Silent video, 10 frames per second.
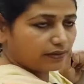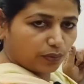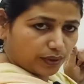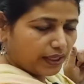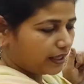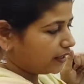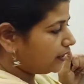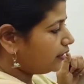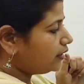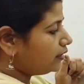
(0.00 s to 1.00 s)
Okay.
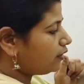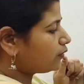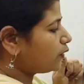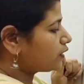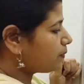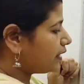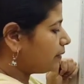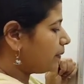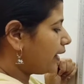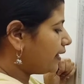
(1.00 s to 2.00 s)
Now cross
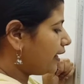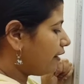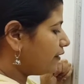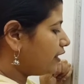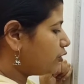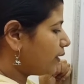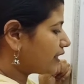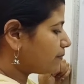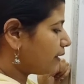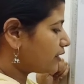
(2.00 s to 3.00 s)
multiply 11 into
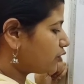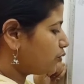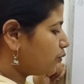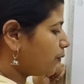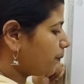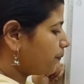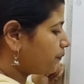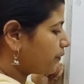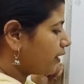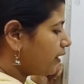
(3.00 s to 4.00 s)
x plus 2
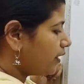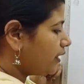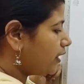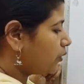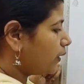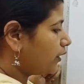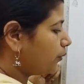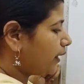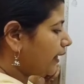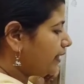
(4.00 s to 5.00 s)
equal to
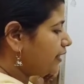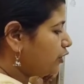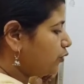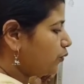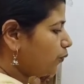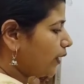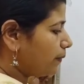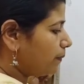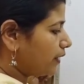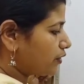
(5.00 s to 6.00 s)
9 into y
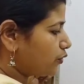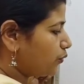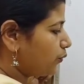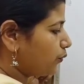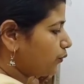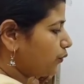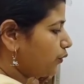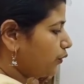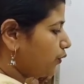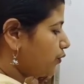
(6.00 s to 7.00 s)
plus 2.
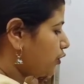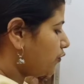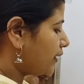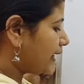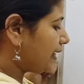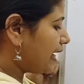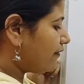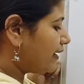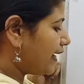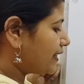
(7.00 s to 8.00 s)
So you will get
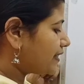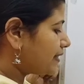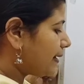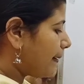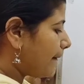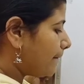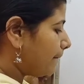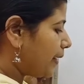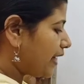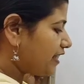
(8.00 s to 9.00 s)
11x
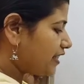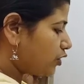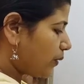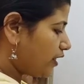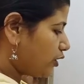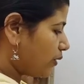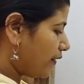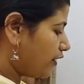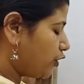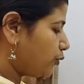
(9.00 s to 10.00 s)
plus 22.
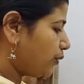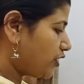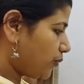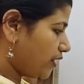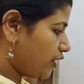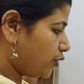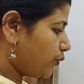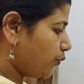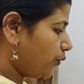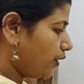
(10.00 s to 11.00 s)
11 into 2 is
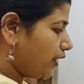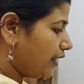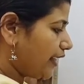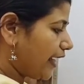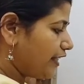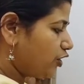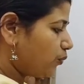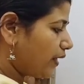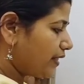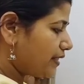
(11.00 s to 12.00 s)
22. 9 into
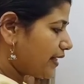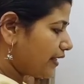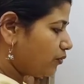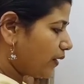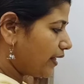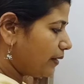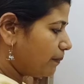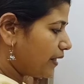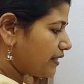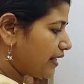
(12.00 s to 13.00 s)
y is 9y
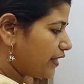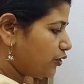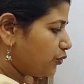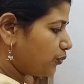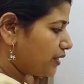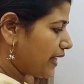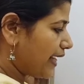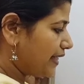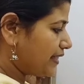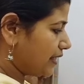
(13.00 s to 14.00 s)
plus 9 into 2 is
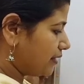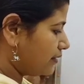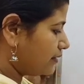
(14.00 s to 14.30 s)
18.